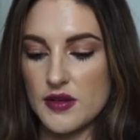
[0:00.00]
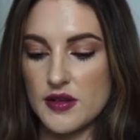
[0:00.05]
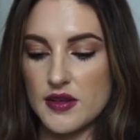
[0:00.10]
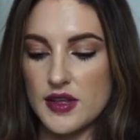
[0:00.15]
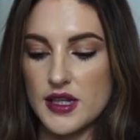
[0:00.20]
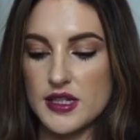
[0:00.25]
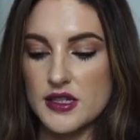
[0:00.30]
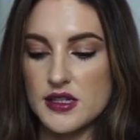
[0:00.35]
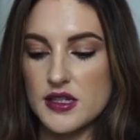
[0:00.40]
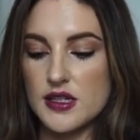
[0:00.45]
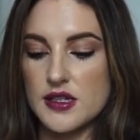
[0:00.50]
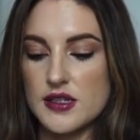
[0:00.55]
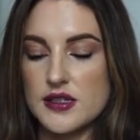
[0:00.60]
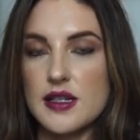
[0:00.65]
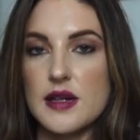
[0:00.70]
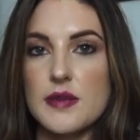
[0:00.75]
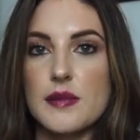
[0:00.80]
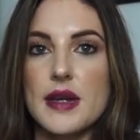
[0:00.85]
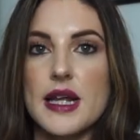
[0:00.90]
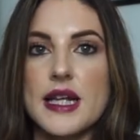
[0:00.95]
that does,
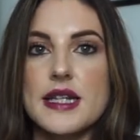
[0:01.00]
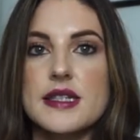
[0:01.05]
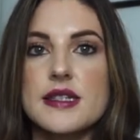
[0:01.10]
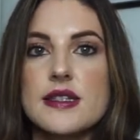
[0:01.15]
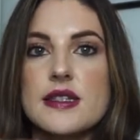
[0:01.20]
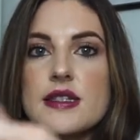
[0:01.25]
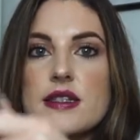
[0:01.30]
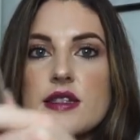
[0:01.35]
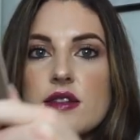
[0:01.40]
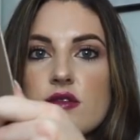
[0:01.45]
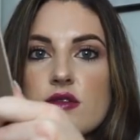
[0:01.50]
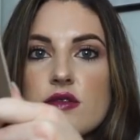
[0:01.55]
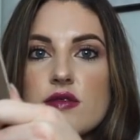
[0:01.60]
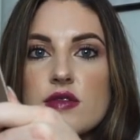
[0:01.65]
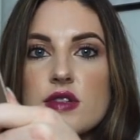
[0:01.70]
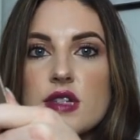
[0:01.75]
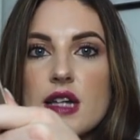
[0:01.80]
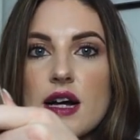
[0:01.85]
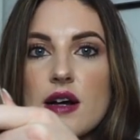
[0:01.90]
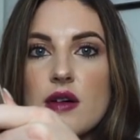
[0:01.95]
that blends
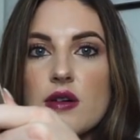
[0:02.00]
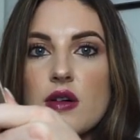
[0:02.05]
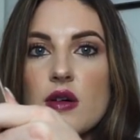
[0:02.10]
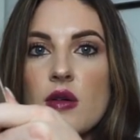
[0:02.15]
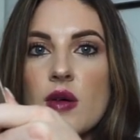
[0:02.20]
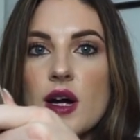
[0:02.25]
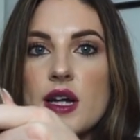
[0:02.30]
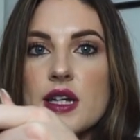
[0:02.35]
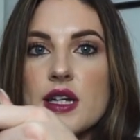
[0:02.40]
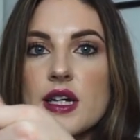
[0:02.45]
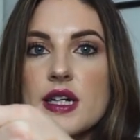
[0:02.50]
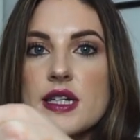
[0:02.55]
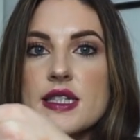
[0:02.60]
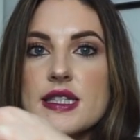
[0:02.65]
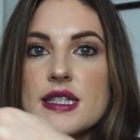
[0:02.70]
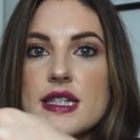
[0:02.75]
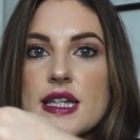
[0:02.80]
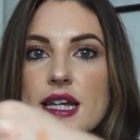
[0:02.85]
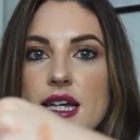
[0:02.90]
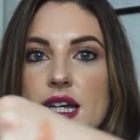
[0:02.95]
down quite
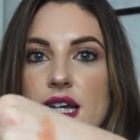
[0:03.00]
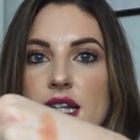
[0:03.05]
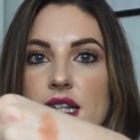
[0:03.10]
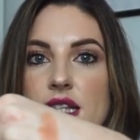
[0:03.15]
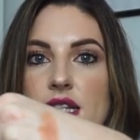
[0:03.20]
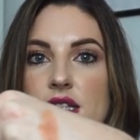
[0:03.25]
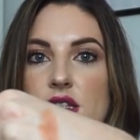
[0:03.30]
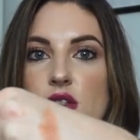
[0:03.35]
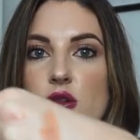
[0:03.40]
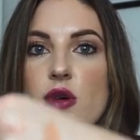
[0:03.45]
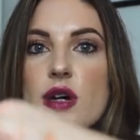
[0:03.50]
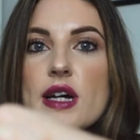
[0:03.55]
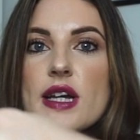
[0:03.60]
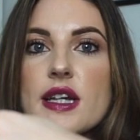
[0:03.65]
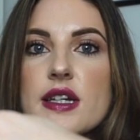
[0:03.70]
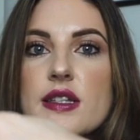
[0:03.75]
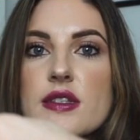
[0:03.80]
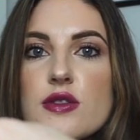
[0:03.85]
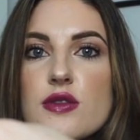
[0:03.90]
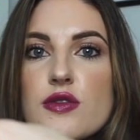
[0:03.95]
nicely, and that's quite
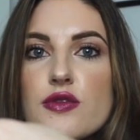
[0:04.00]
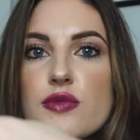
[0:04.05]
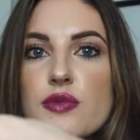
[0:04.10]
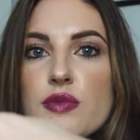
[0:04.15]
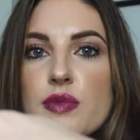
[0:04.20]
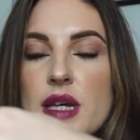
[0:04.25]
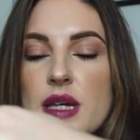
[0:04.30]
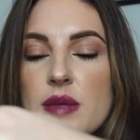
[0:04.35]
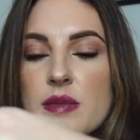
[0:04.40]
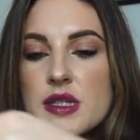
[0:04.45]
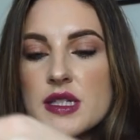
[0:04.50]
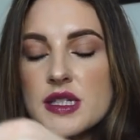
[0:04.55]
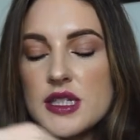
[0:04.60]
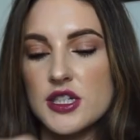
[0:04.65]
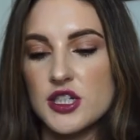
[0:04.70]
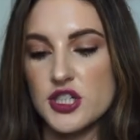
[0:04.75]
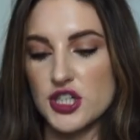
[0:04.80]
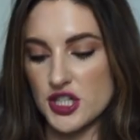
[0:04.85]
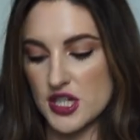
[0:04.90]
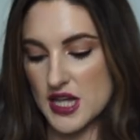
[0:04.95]
a sort of pigmented
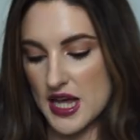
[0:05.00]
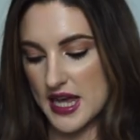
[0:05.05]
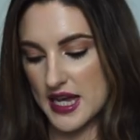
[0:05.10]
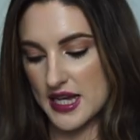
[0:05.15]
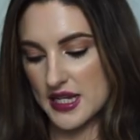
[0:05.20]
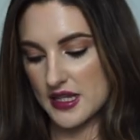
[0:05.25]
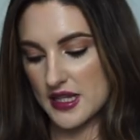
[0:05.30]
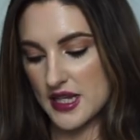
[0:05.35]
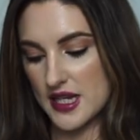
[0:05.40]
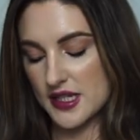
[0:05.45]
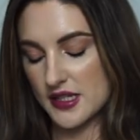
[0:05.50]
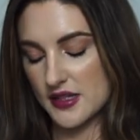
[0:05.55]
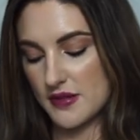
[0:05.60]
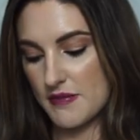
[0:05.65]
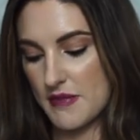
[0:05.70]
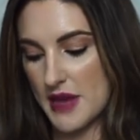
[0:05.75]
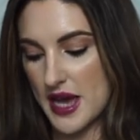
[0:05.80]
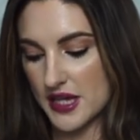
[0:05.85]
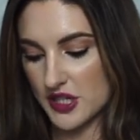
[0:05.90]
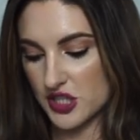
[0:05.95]
shade. That is a
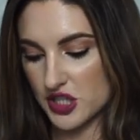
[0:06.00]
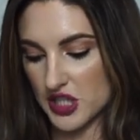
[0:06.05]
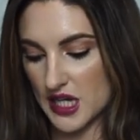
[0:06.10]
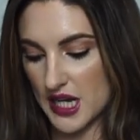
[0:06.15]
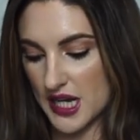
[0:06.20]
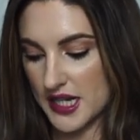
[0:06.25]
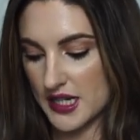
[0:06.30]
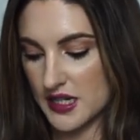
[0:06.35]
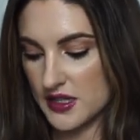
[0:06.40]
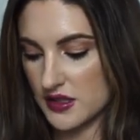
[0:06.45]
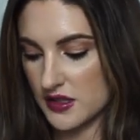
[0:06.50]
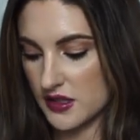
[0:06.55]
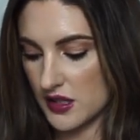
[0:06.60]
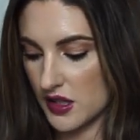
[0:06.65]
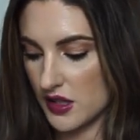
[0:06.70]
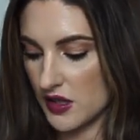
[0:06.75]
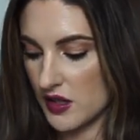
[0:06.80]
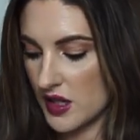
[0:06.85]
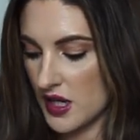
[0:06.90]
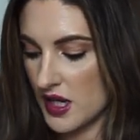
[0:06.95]
matte shade,
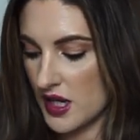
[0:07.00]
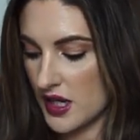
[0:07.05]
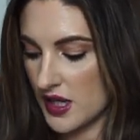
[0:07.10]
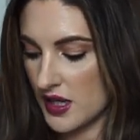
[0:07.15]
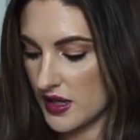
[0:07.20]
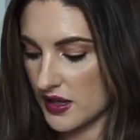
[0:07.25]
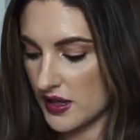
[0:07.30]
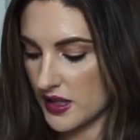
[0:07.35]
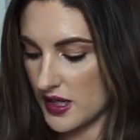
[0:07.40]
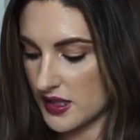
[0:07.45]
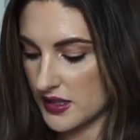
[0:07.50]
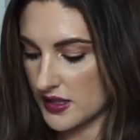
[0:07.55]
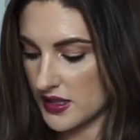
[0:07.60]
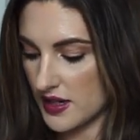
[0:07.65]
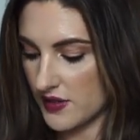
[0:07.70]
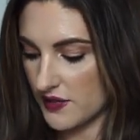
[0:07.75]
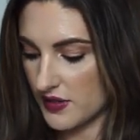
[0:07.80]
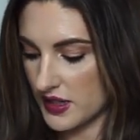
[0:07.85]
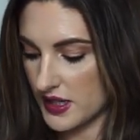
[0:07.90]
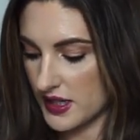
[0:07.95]
so let's
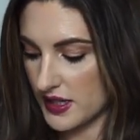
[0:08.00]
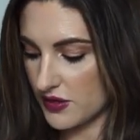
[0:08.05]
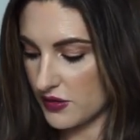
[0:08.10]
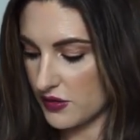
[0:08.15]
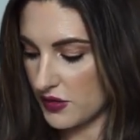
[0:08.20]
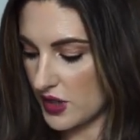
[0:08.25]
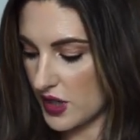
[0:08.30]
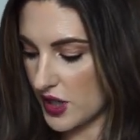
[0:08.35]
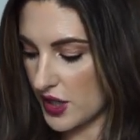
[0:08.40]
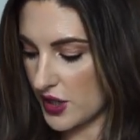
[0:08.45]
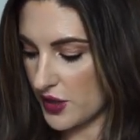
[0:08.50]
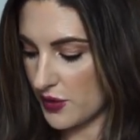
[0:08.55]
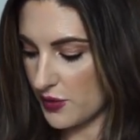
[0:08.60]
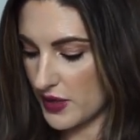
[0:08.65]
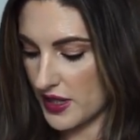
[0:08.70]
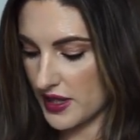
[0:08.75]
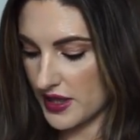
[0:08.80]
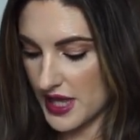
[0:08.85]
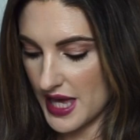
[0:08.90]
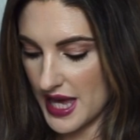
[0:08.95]
have a little go
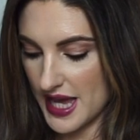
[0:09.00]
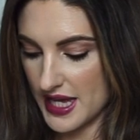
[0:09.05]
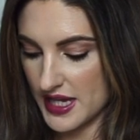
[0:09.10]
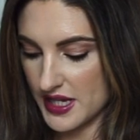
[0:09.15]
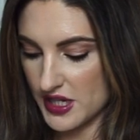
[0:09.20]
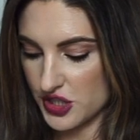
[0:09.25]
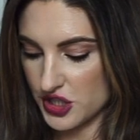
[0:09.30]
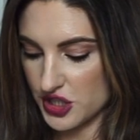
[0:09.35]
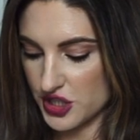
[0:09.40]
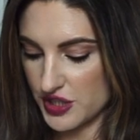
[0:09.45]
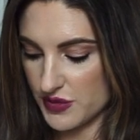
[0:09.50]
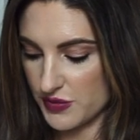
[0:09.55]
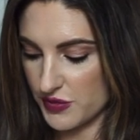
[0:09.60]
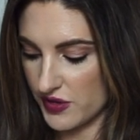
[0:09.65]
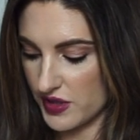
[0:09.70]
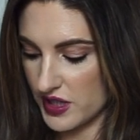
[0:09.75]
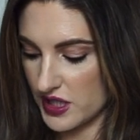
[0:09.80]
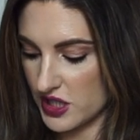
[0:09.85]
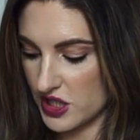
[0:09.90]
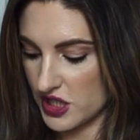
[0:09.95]
with a
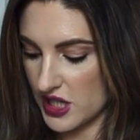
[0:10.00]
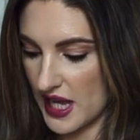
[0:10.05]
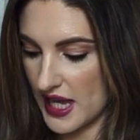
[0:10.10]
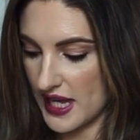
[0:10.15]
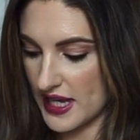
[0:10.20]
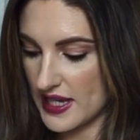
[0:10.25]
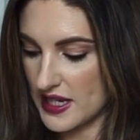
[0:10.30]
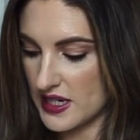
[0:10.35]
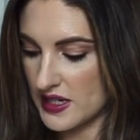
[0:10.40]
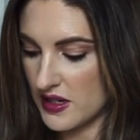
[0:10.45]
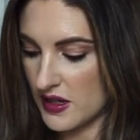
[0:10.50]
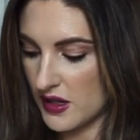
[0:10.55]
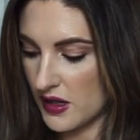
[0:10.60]
shimmery shade.